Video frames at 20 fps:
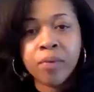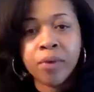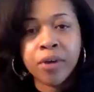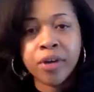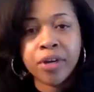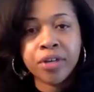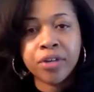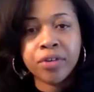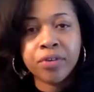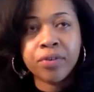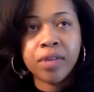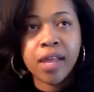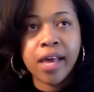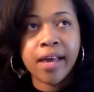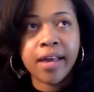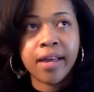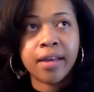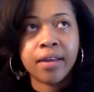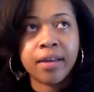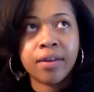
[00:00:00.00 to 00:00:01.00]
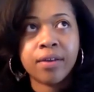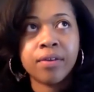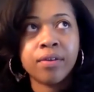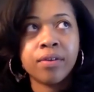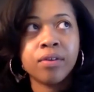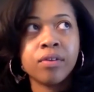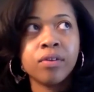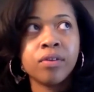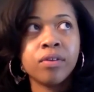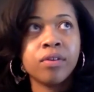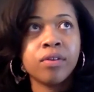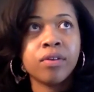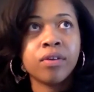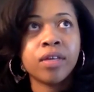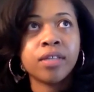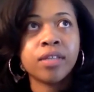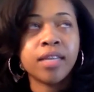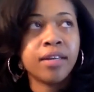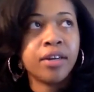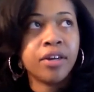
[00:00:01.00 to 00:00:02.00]
were you like,
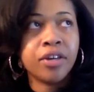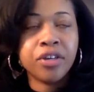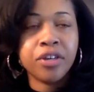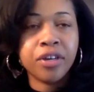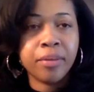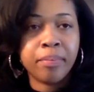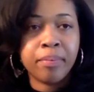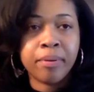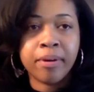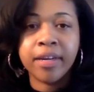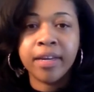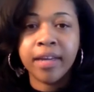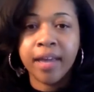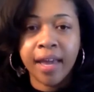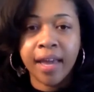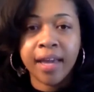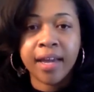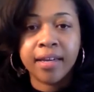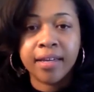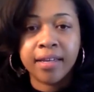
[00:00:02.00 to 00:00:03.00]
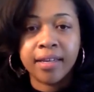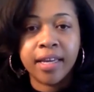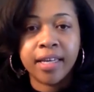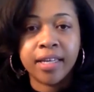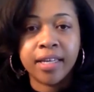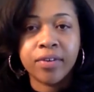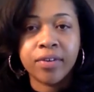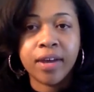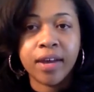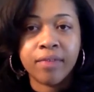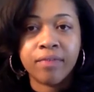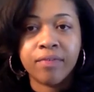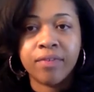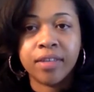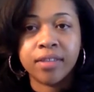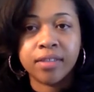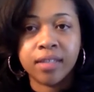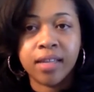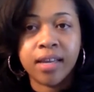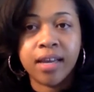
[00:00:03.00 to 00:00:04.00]
because I know you're pretty handy, like you know how to
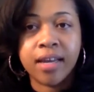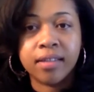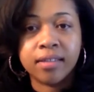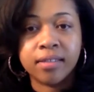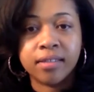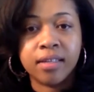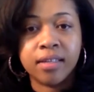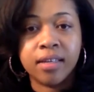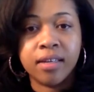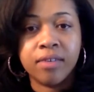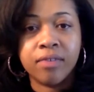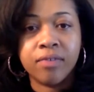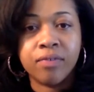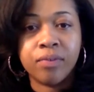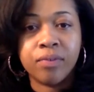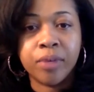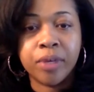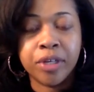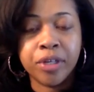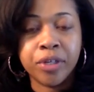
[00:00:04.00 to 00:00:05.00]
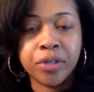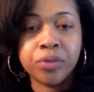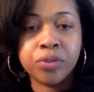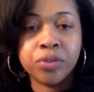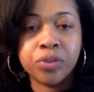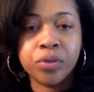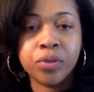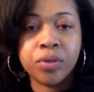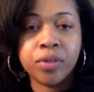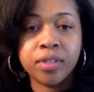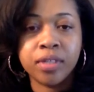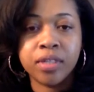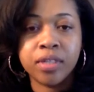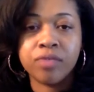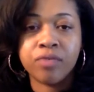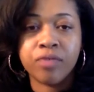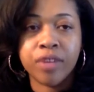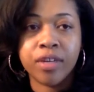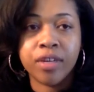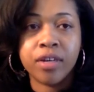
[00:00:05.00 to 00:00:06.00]
fix a lot of stuff. Were you doing yeah. this
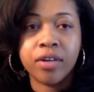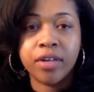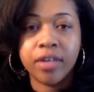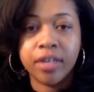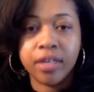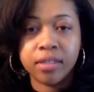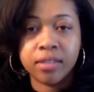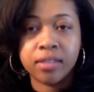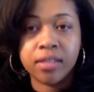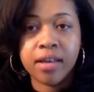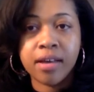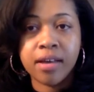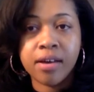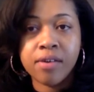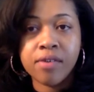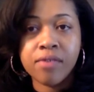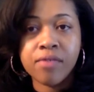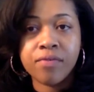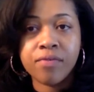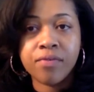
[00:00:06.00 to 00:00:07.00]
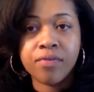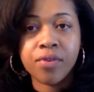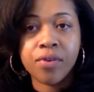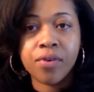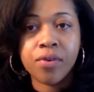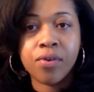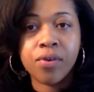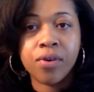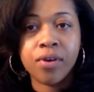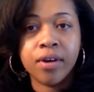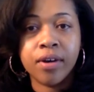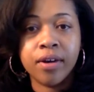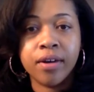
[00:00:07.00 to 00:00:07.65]
rental yourself? or?